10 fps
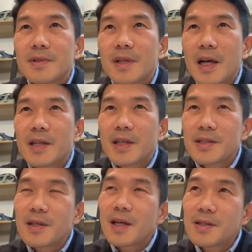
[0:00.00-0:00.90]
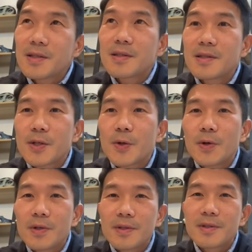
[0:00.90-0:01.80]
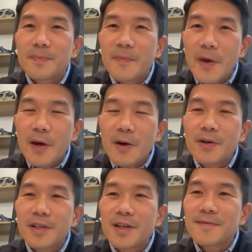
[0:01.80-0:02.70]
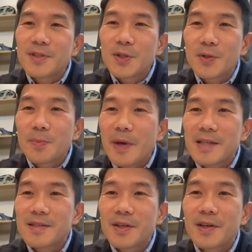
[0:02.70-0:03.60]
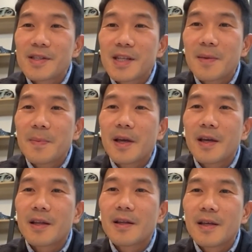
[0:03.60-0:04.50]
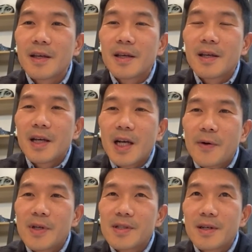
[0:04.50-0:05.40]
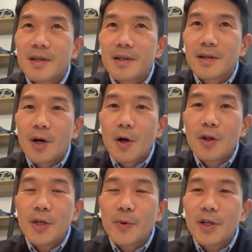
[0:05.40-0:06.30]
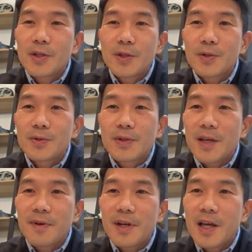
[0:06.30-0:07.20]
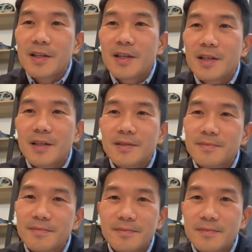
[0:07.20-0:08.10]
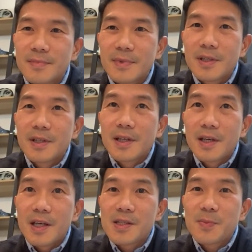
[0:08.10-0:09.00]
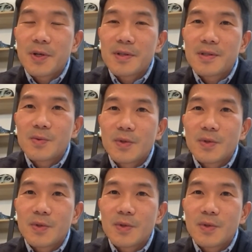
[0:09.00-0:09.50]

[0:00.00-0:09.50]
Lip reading: I just scored barely enough to pass the exam, and I was the only one who never had experience